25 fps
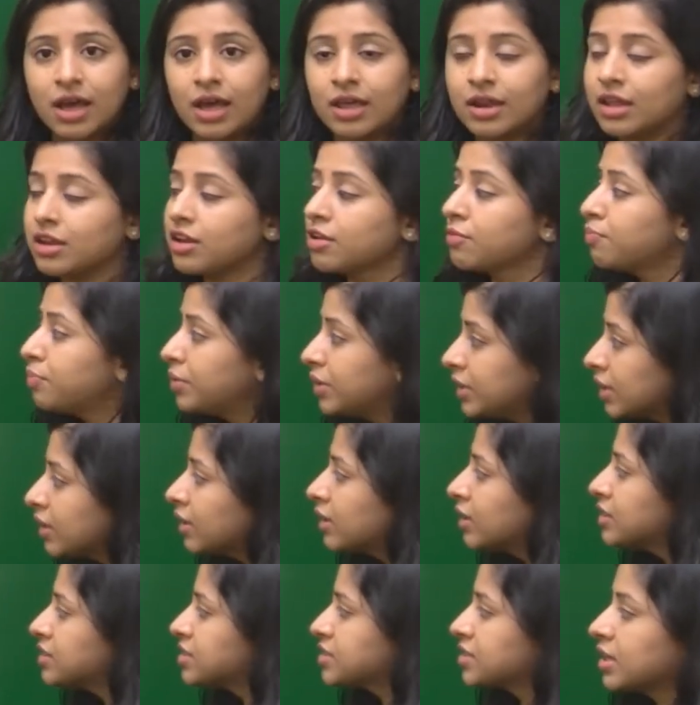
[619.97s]
and I
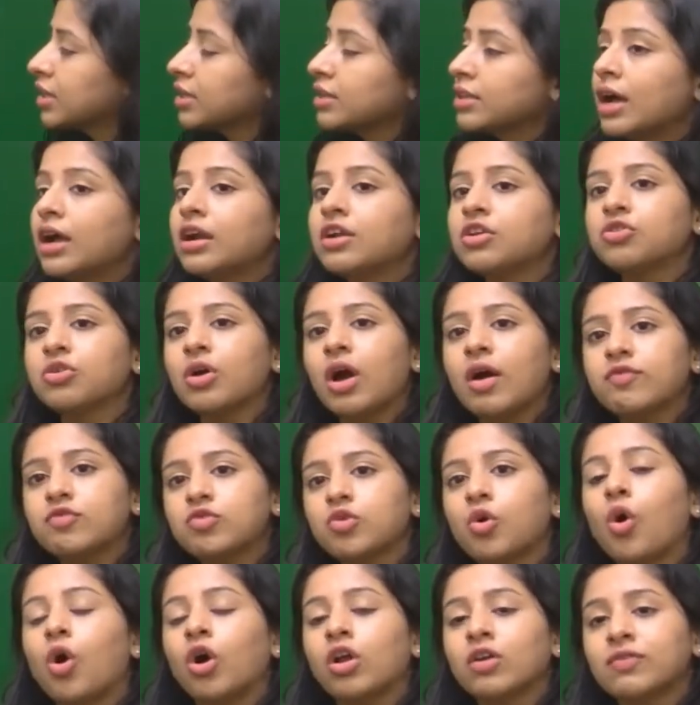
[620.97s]
repeatedly say that you have to
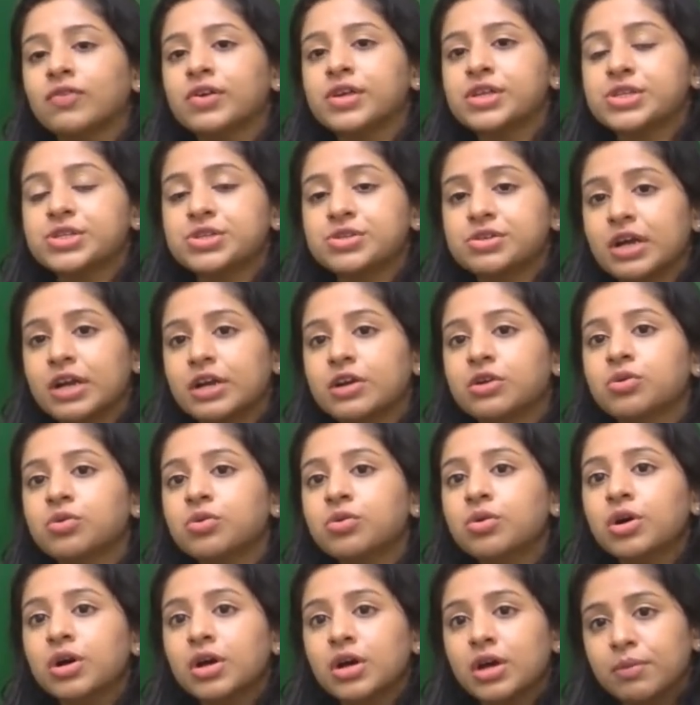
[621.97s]
always try
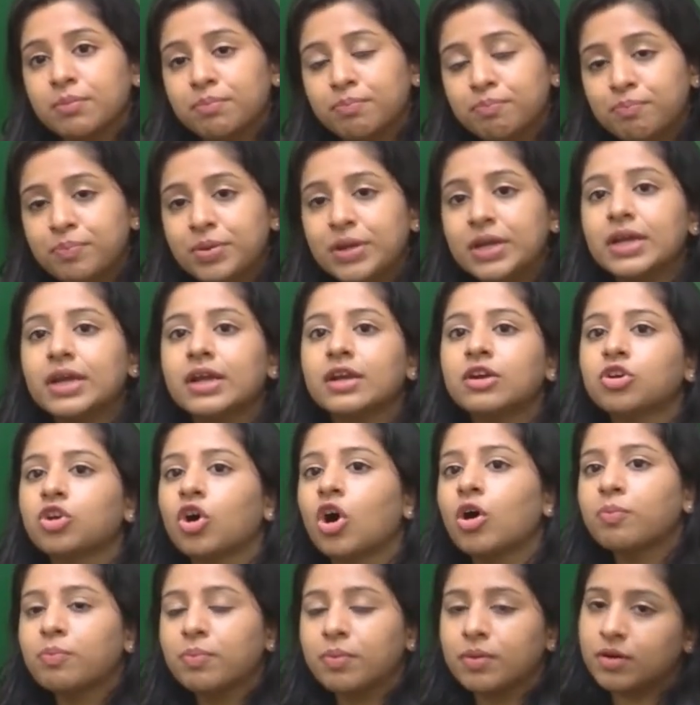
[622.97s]
to be in
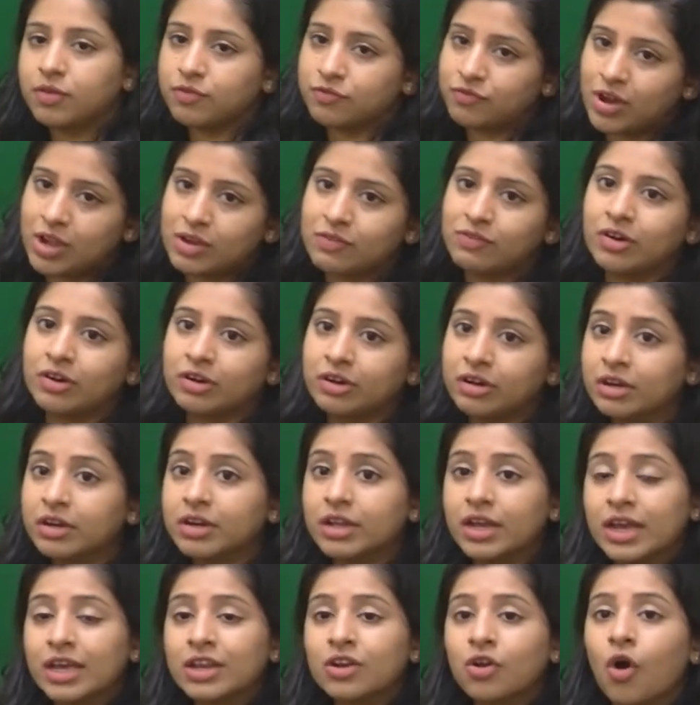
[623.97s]
top 500
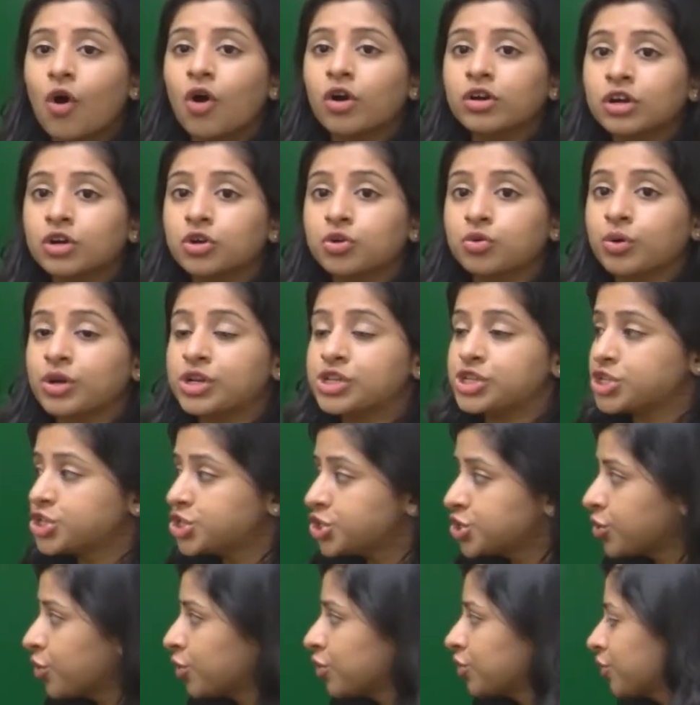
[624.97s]
in order to
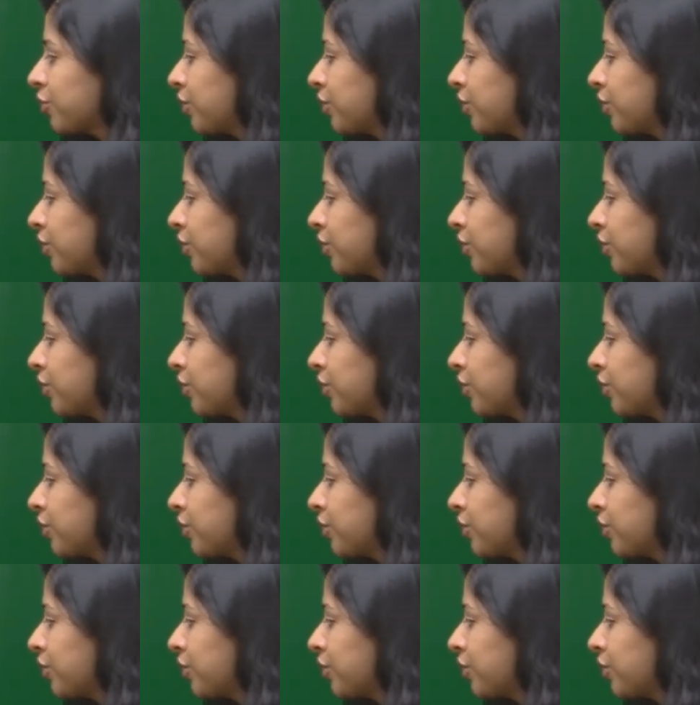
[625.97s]
ensure your